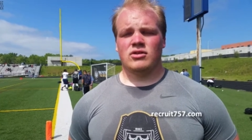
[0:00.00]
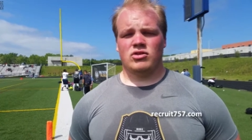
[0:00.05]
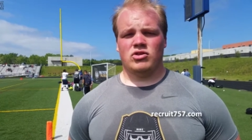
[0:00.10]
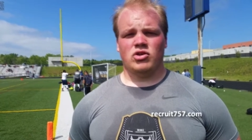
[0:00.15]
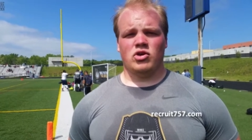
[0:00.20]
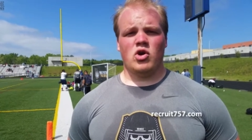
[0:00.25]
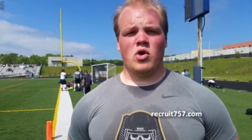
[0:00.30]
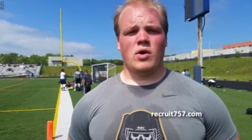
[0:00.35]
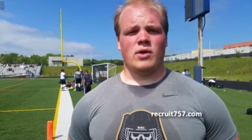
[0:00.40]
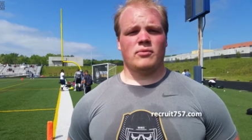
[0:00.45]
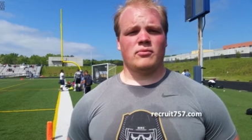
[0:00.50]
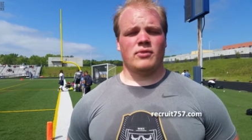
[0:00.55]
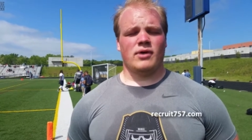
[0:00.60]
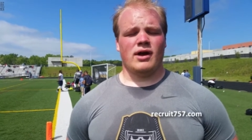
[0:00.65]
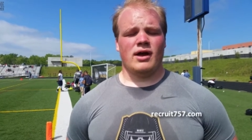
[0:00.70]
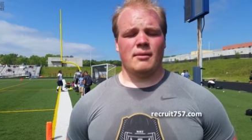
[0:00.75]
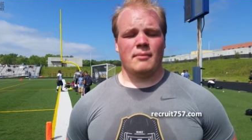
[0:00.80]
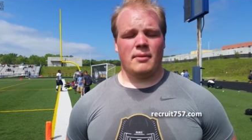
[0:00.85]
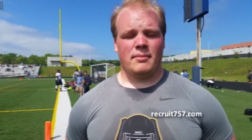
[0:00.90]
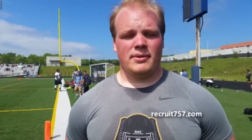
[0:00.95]
Two and
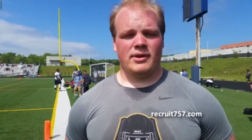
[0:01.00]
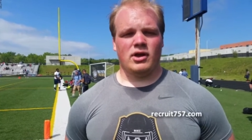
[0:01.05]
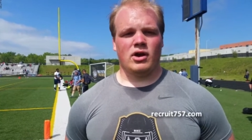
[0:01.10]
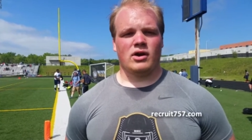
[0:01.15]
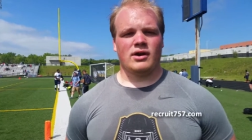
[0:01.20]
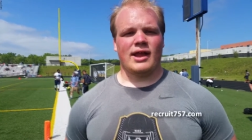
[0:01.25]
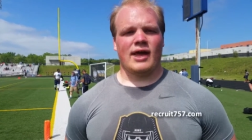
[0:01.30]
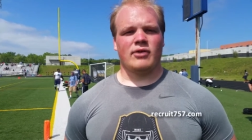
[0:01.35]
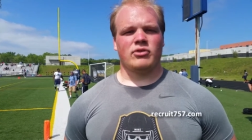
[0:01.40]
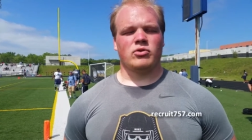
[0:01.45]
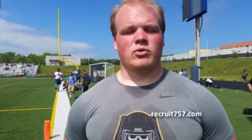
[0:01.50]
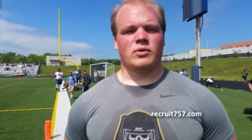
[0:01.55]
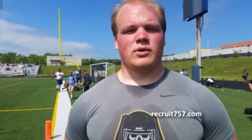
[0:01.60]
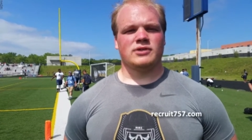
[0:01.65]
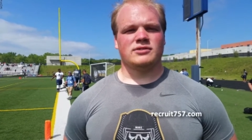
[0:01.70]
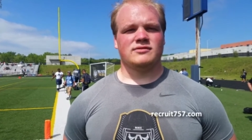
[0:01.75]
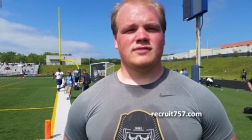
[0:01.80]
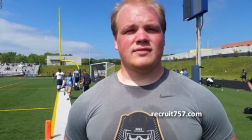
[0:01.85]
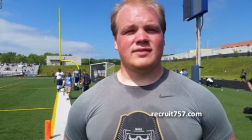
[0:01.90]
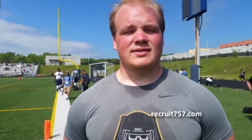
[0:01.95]
uh, my PR in
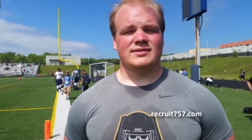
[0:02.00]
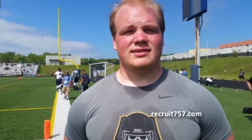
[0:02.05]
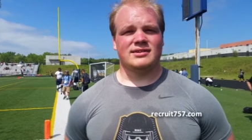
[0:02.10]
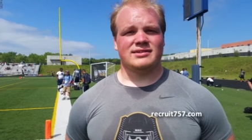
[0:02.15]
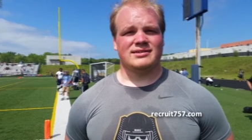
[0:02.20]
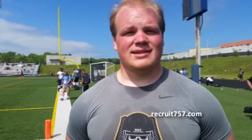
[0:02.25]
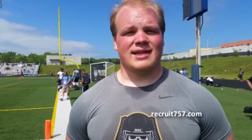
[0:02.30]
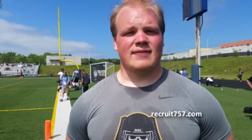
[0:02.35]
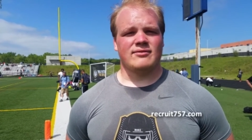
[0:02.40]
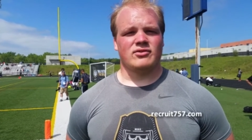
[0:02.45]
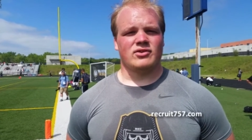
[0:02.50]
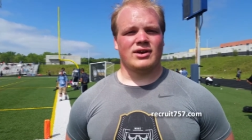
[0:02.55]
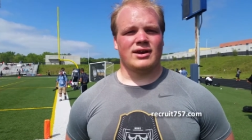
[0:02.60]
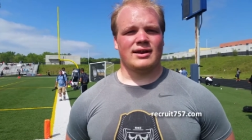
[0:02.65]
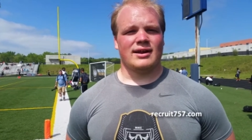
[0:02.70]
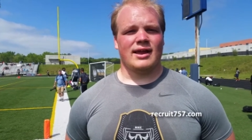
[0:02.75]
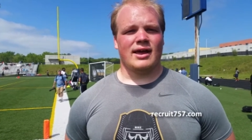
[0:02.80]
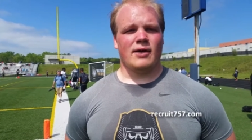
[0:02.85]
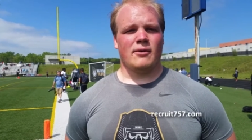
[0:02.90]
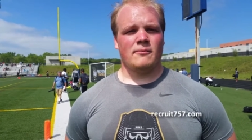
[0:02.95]
outdoors 56.11
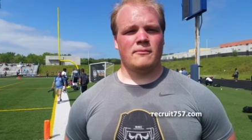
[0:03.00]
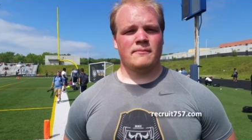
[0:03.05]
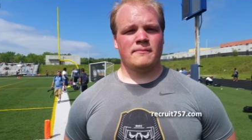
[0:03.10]
right now.